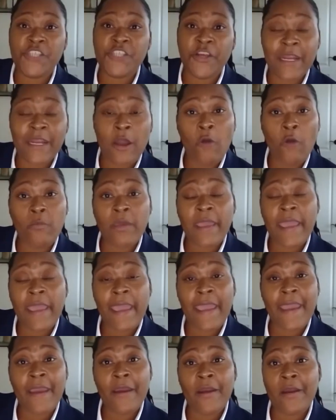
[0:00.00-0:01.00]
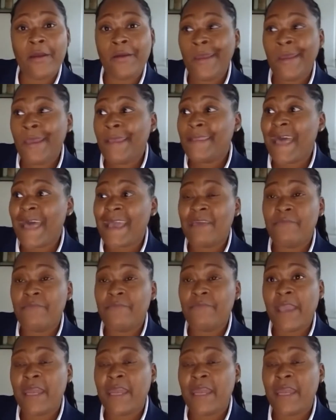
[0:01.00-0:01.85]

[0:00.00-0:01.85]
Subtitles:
in-home care that can be